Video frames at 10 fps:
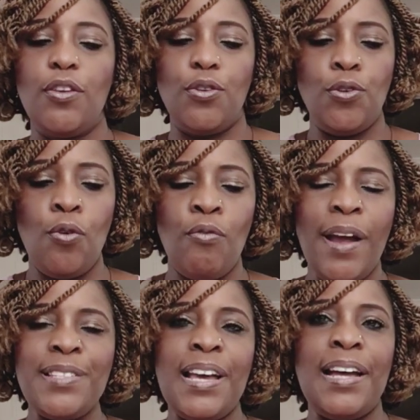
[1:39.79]
Your
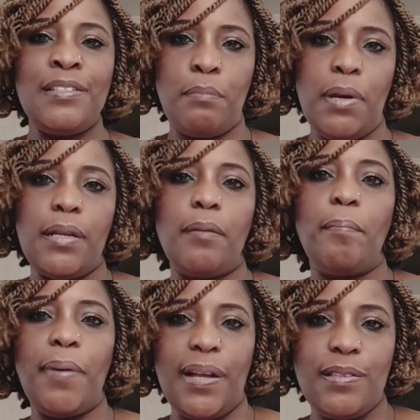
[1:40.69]
Right Hand Man
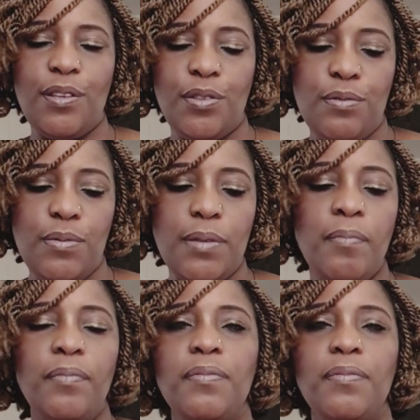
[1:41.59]
Part 3.